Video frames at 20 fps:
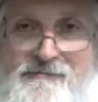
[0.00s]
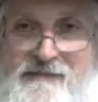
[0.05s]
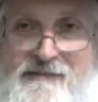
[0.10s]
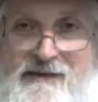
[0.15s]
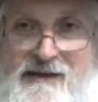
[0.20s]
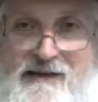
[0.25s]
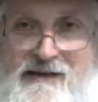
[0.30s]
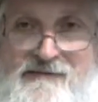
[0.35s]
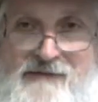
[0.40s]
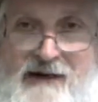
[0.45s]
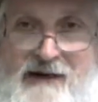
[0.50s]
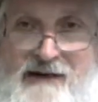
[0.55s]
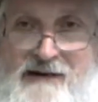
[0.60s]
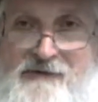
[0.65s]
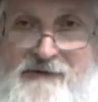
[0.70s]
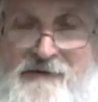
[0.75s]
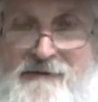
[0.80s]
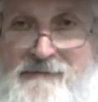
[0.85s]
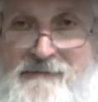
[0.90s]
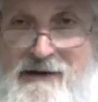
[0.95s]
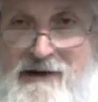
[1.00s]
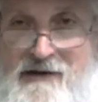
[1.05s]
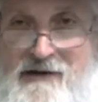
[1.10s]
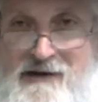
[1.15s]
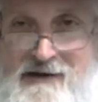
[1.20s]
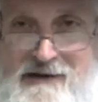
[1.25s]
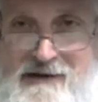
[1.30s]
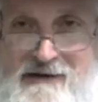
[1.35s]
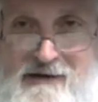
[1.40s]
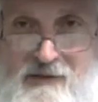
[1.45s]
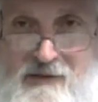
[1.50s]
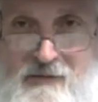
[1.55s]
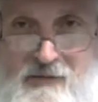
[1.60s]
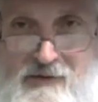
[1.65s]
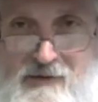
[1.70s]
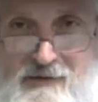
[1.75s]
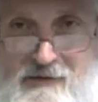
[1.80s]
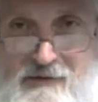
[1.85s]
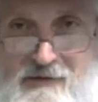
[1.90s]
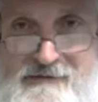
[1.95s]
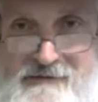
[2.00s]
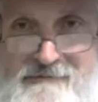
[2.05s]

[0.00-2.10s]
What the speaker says: invited rebellion into the world.